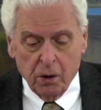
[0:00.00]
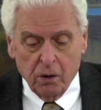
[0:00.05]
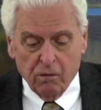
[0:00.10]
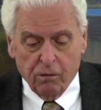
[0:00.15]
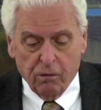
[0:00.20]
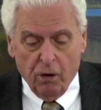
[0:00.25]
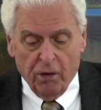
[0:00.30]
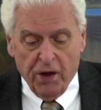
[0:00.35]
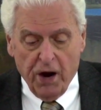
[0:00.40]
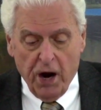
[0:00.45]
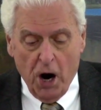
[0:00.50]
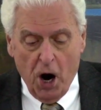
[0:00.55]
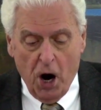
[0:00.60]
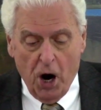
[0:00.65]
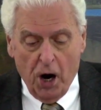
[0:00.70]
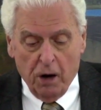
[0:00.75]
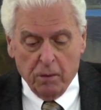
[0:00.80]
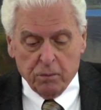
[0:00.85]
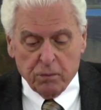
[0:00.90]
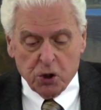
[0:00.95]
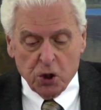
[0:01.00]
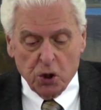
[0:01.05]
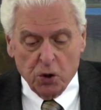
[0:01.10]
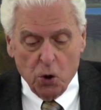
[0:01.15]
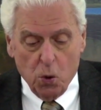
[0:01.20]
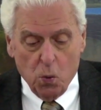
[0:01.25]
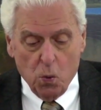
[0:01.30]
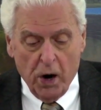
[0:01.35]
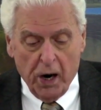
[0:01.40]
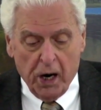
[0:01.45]
For the arms of
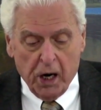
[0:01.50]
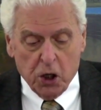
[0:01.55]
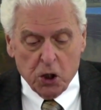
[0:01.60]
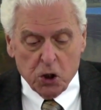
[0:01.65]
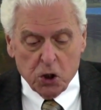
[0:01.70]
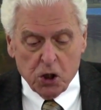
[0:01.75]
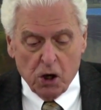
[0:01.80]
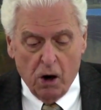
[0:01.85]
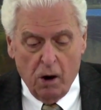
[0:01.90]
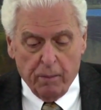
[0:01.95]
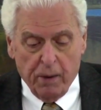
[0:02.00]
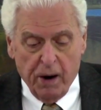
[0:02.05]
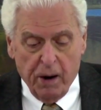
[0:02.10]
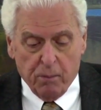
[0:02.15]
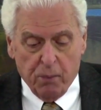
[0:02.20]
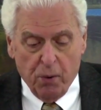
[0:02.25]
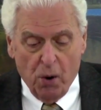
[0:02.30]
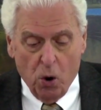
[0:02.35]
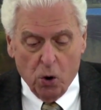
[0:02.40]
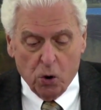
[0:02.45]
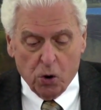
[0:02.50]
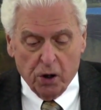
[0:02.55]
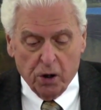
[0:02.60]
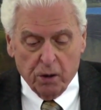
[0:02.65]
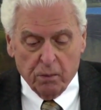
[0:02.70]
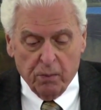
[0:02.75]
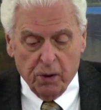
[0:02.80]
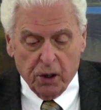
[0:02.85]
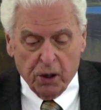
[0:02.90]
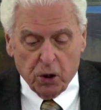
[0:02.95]
the wicked shall be
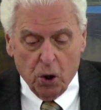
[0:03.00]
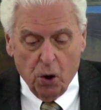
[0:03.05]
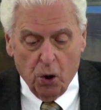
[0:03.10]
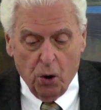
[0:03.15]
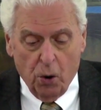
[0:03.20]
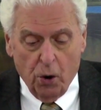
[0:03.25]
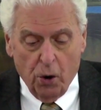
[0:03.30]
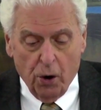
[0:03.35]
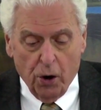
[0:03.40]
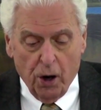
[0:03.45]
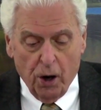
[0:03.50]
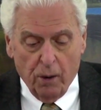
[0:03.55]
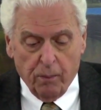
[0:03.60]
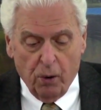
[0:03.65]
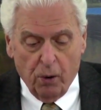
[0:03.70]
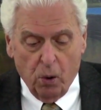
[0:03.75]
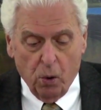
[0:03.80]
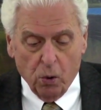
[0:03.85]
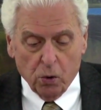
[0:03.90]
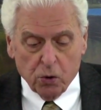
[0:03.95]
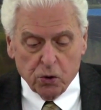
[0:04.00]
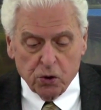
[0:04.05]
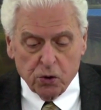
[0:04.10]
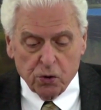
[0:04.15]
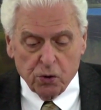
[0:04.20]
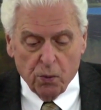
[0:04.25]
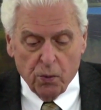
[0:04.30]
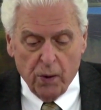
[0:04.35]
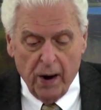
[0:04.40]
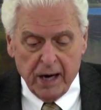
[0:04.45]
broken, but the Lord upholds
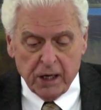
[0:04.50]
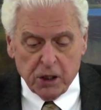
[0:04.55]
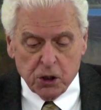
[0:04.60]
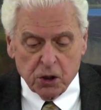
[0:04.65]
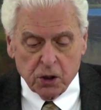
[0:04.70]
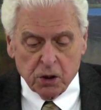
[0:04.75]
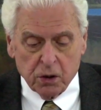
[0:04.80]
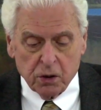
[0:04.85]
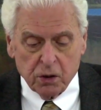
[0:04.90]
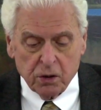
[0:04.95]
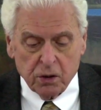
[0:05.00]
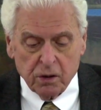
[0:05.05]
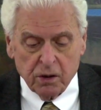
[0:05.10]
the righteous.